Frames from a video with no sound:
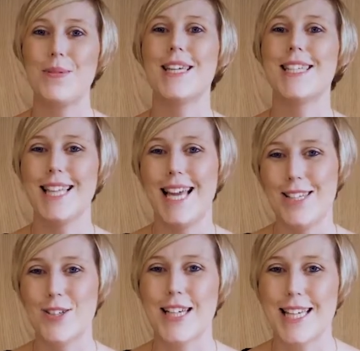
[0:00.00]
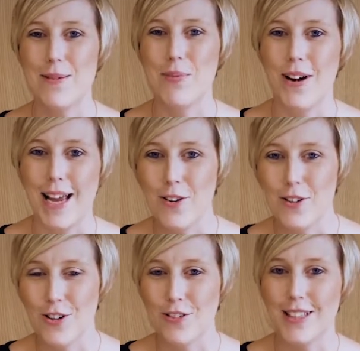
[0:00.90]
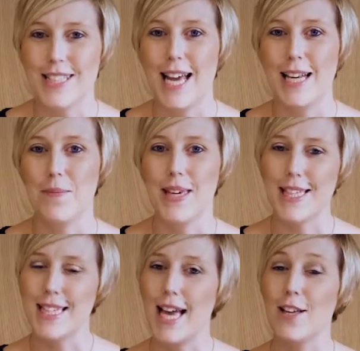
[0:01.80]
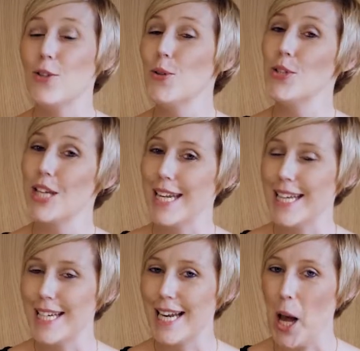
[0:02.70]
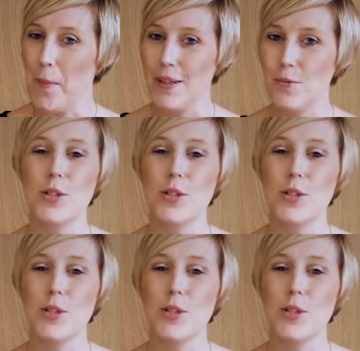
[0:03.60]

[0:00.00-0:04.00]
because then you can keep a record of it and it means that no cheating can happen,